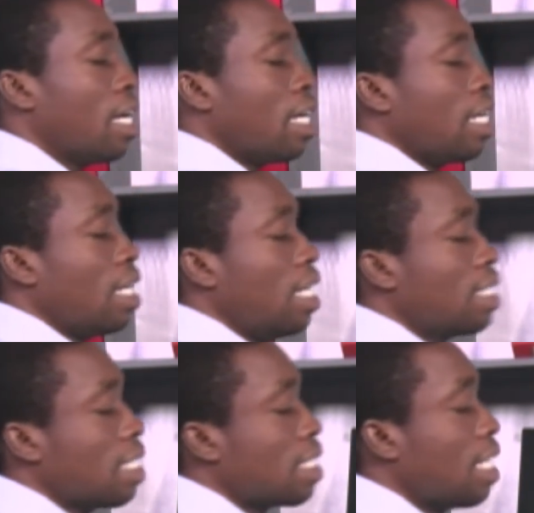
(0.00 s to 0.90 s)
this
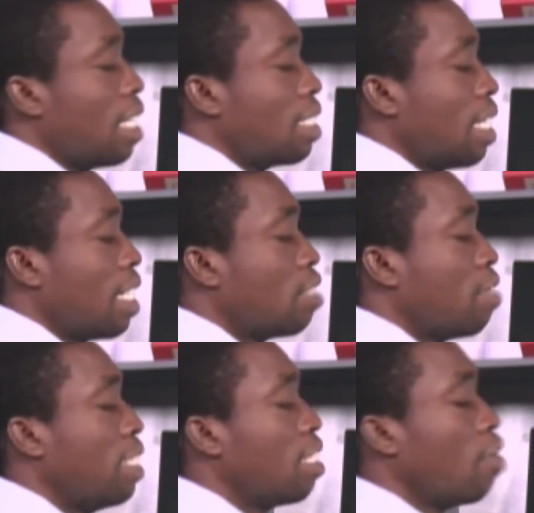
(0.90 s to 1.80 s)
is, let's say, the
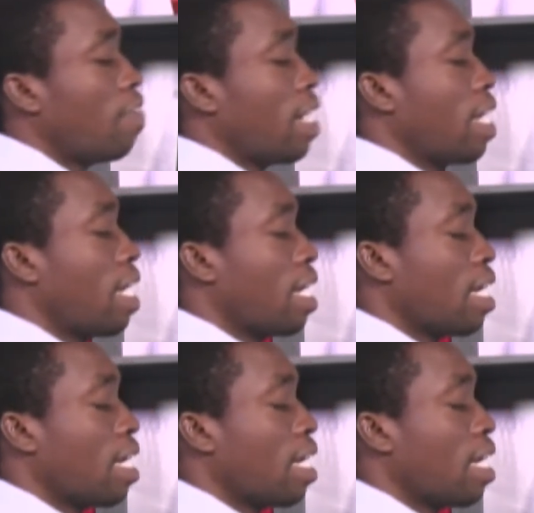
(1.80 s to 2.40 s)
stranger over here,